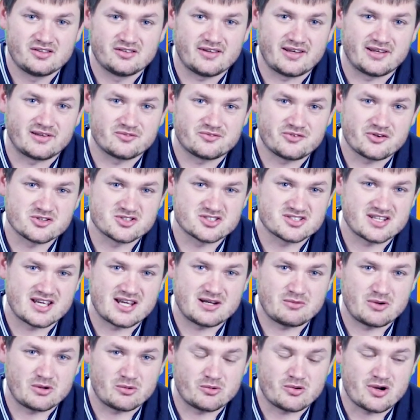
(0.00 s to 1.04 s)
Like, first
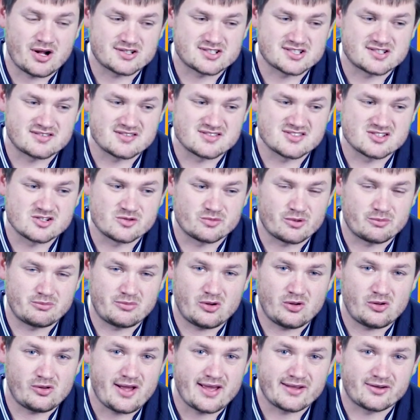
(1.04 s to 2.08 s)
day we were watching the Super
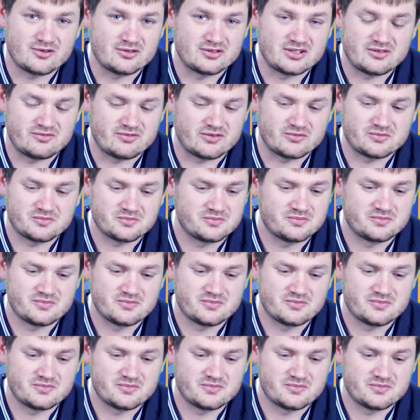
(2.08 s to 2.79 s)
Bowl, I couldn't even